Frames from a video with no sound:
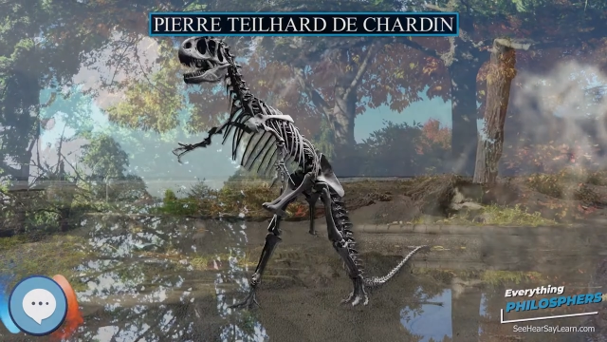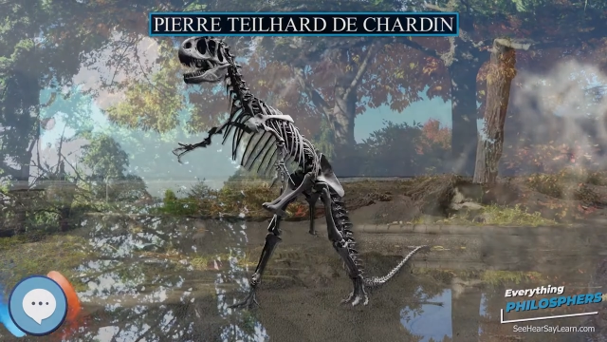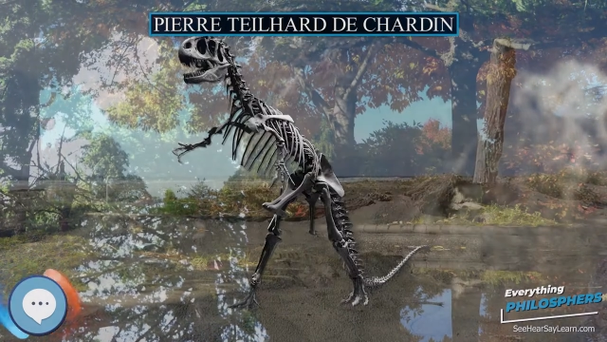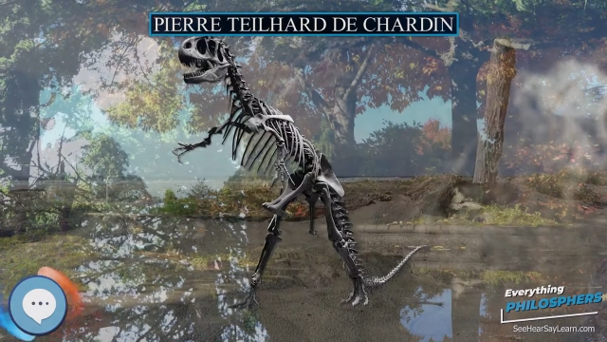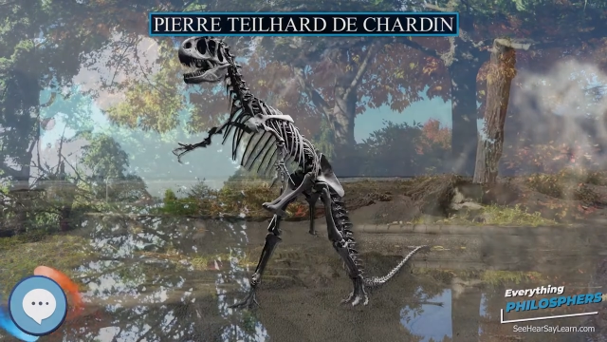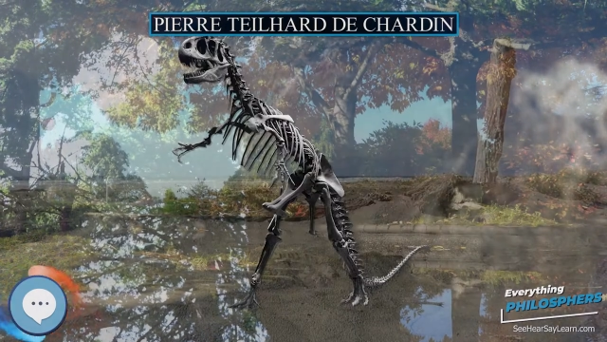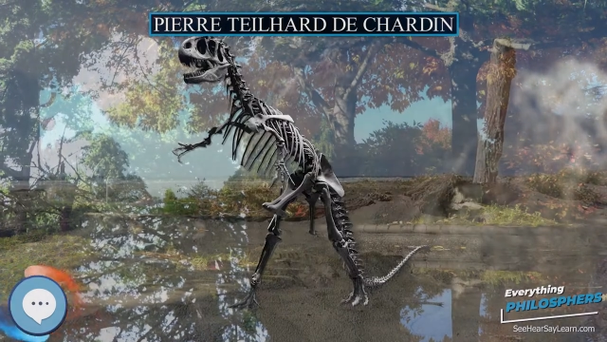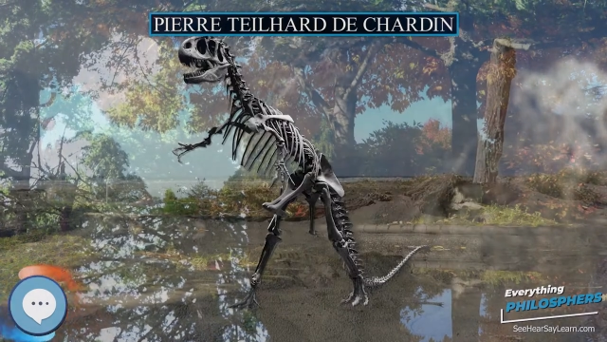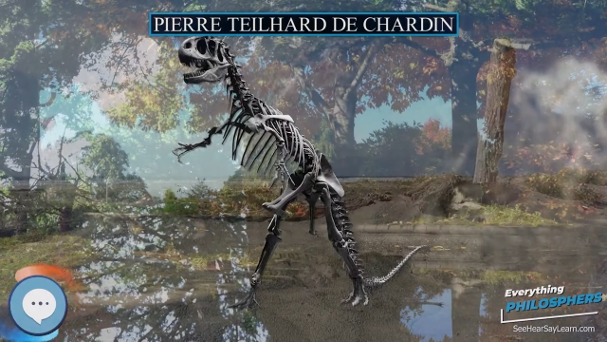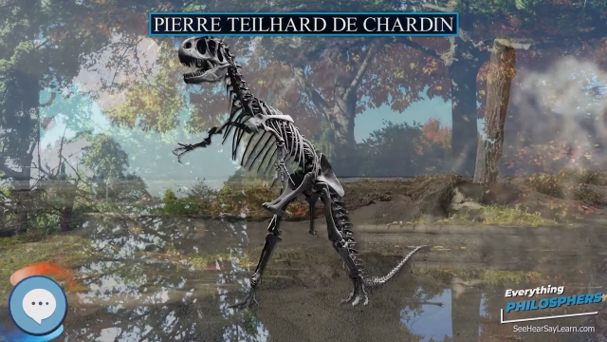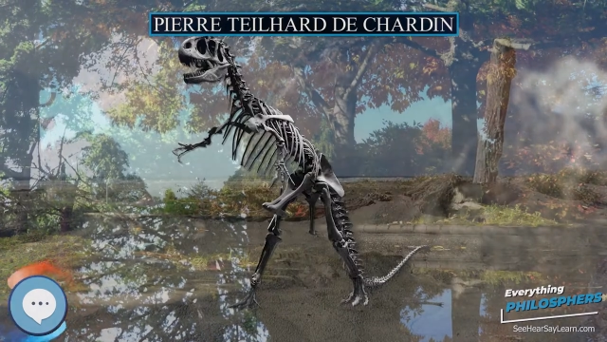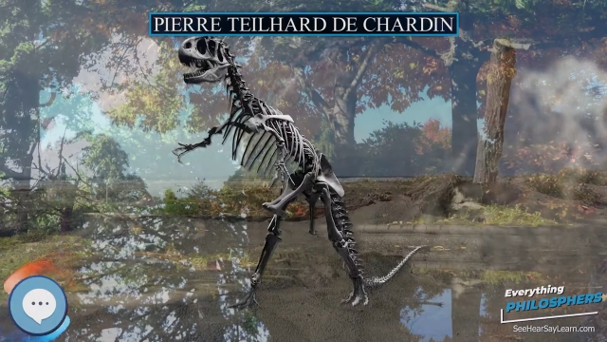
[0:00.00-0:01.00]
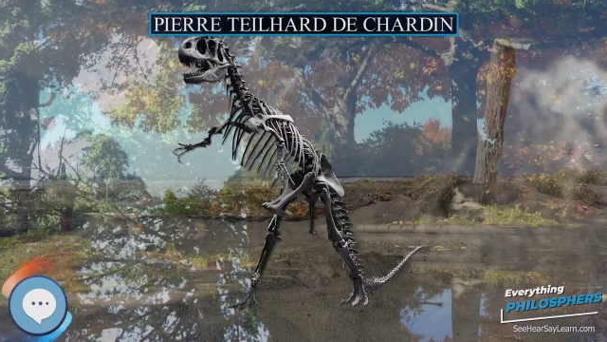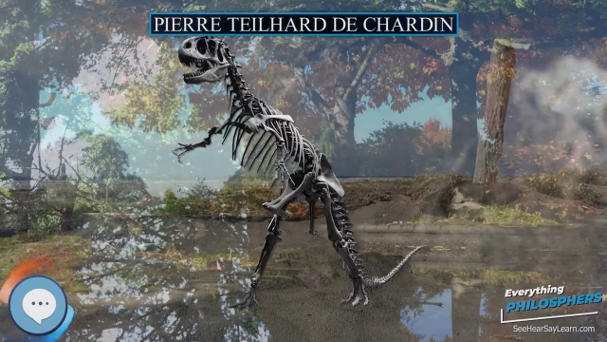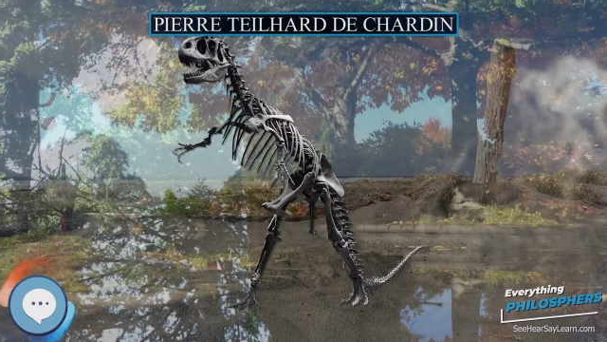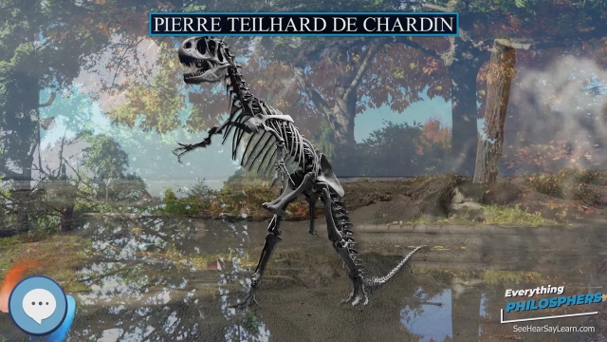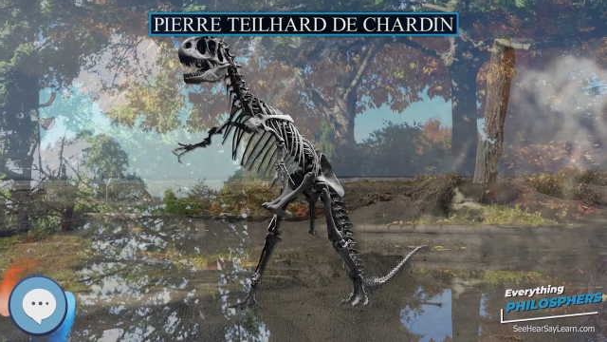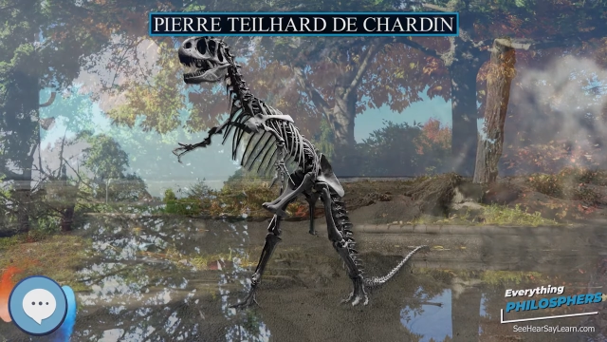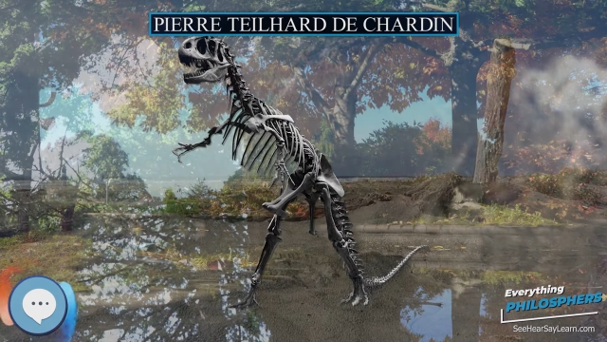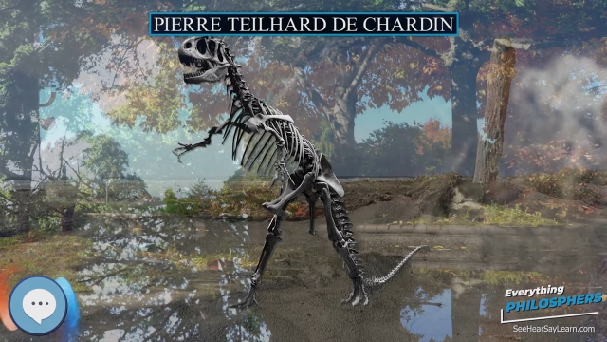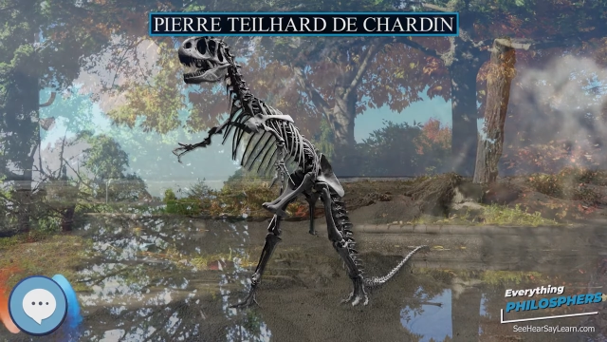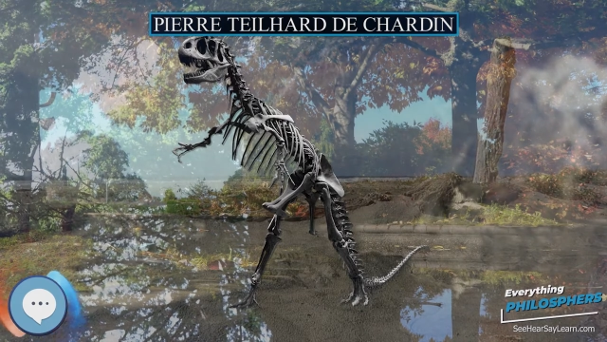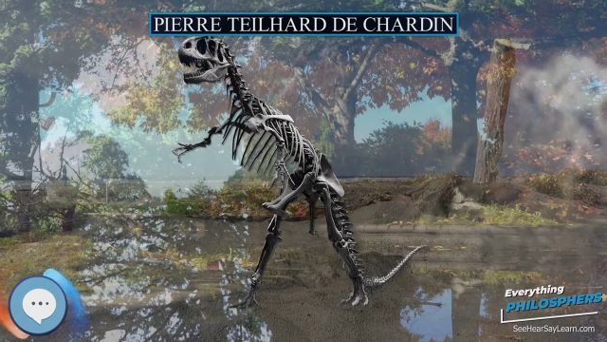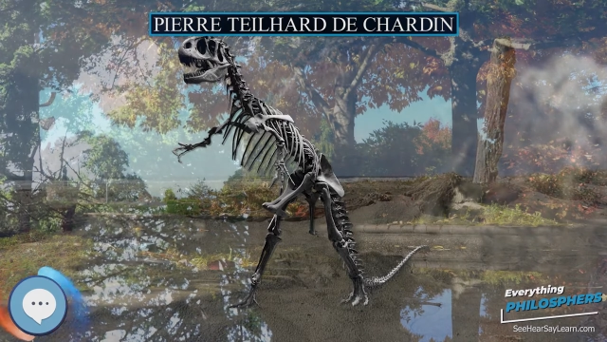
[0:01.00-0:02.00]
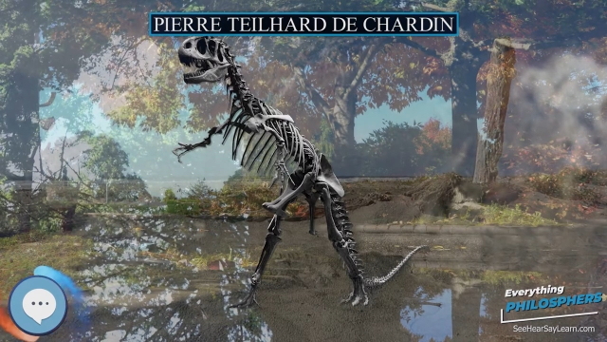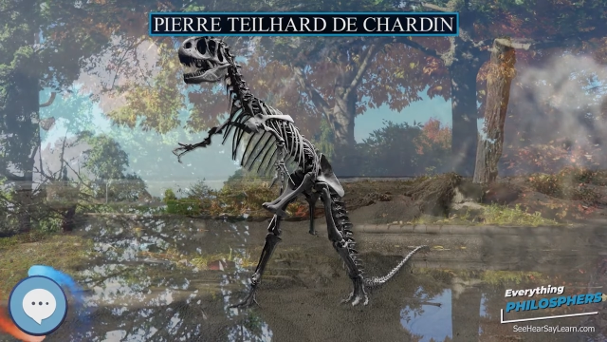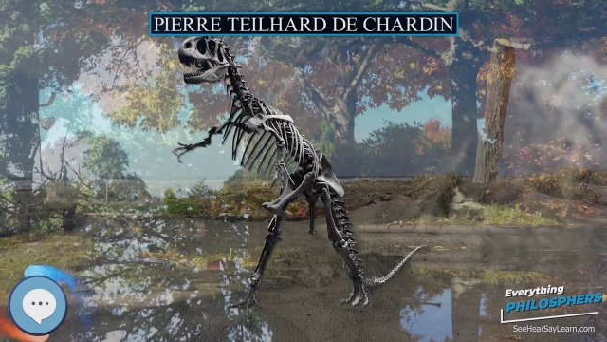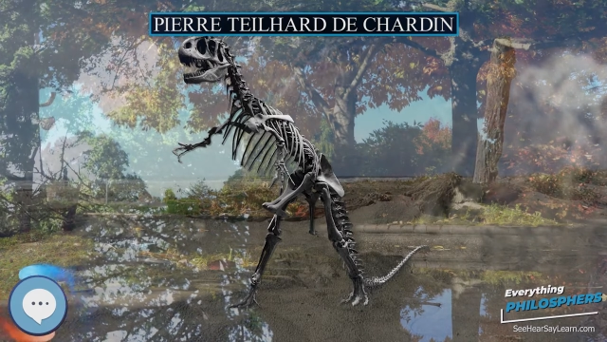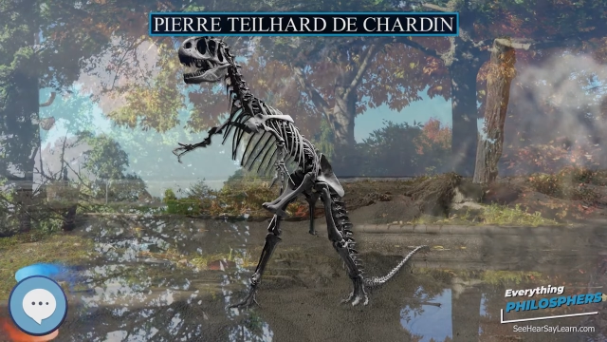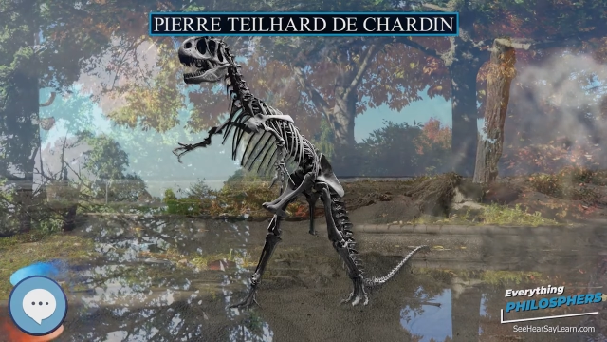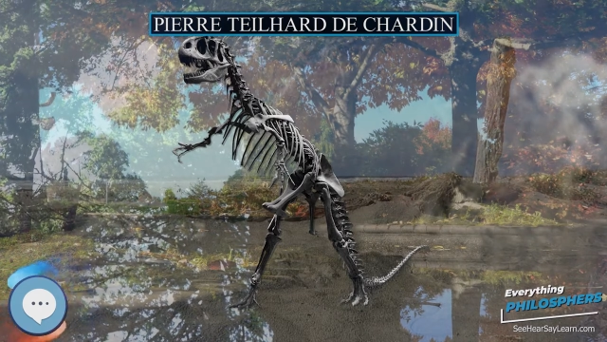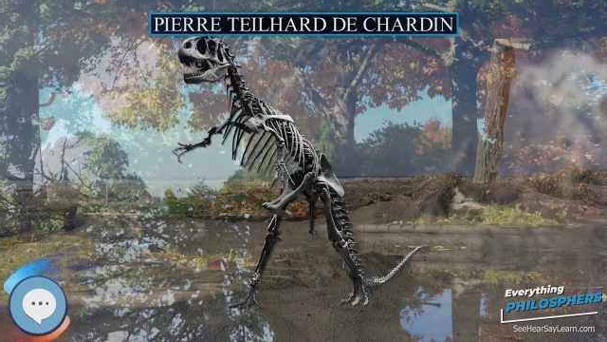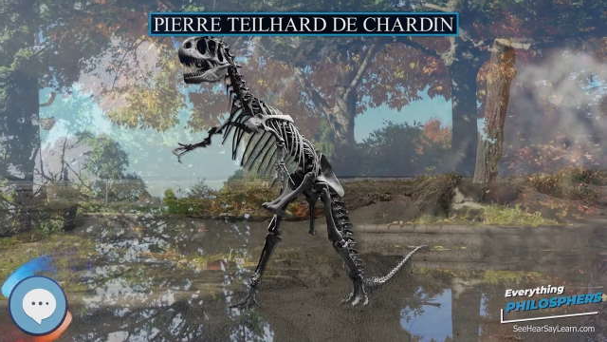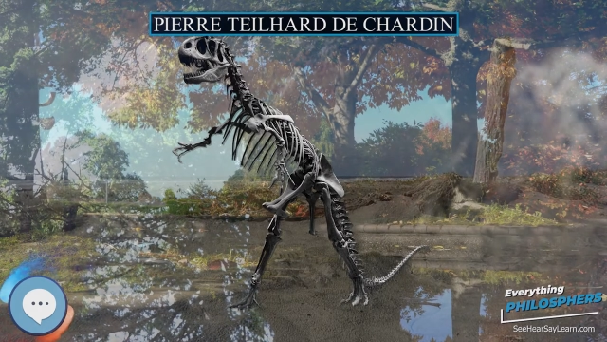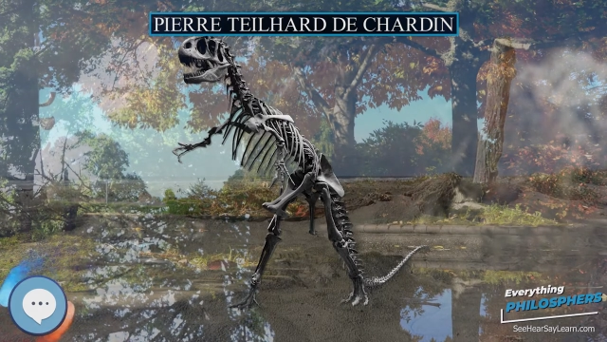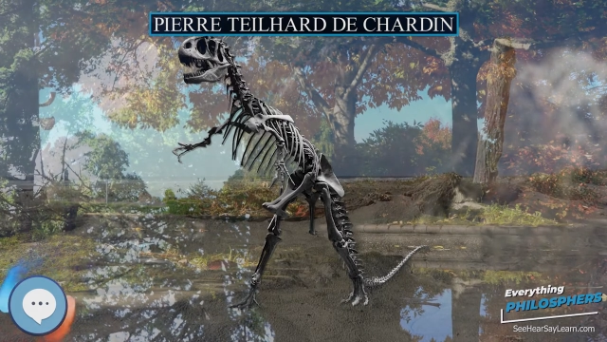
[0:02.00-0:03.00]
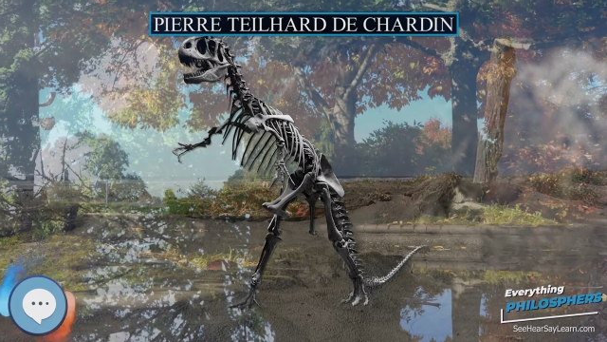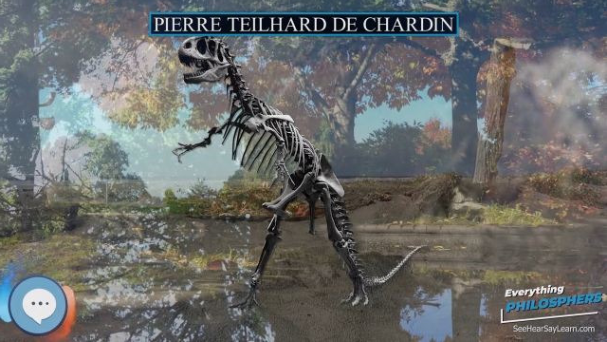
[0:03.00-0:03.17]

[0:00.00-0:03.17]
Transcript: (no speaker visible)